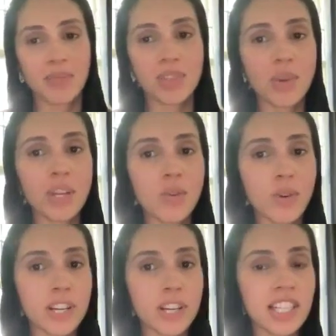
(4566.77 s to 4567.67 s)
So in
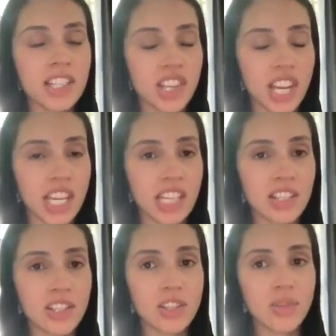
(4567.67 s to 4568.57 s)
order to
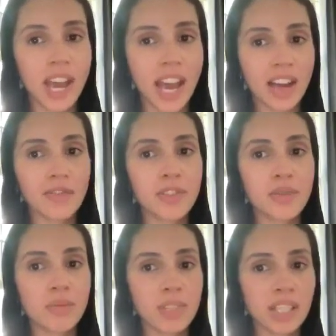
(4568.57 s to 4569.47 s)
change, you have
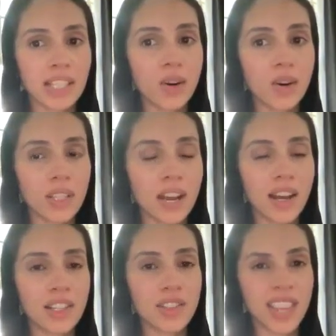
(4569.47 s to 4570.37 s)
to really hold
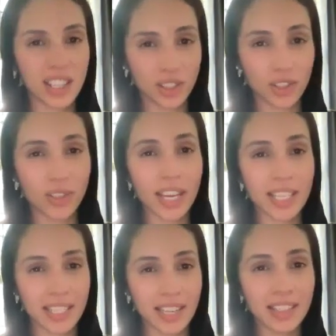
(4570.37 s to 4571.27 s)
on to that good
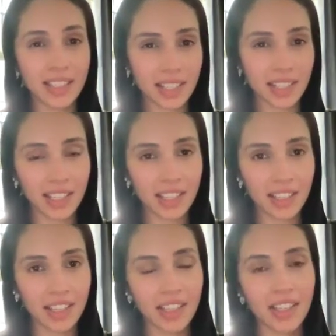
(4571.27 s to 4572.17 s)
identity.